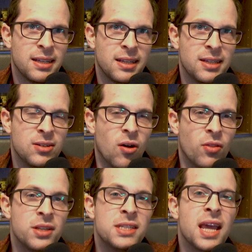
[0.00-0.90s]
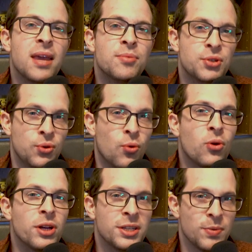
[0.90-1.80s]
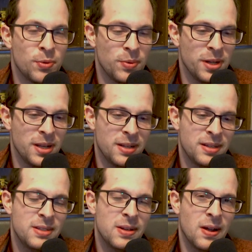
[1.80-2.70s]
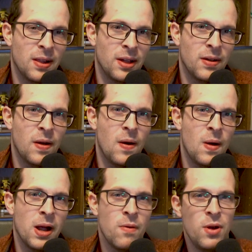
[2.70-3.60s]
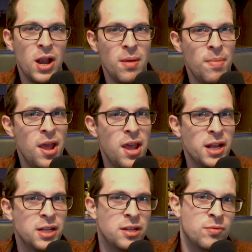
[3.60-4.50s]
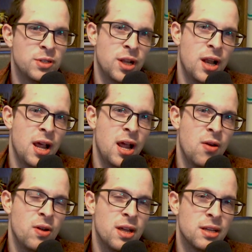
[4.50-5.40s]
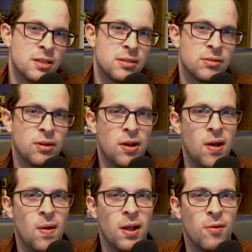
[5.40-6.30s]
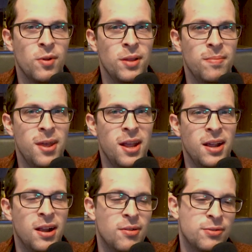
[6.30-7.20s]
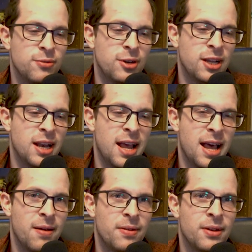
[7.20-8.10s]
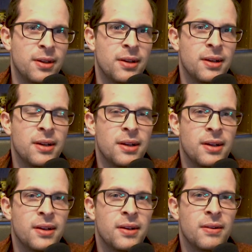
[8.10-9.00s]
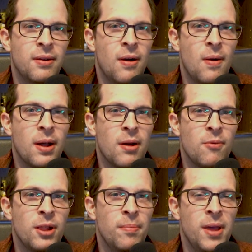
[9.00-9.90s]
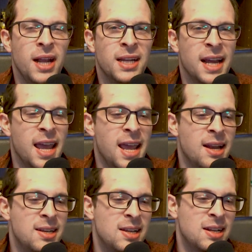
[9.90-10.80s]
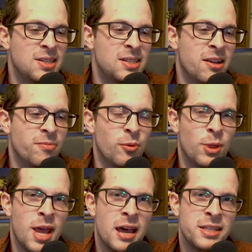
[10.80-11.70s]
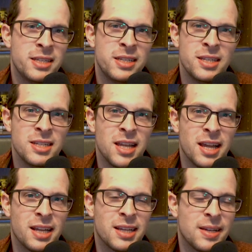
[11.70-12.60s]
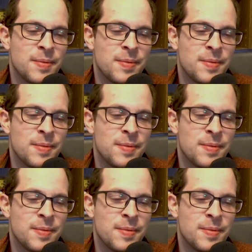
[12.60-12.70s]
it's all the same stories with weed. It's all like, oh, I got really baked and it was hilarious. Or, oh, I got really baked and I was freaking out. Oh, I got really baked and I ate a ton of stuff. But with acids, it's like,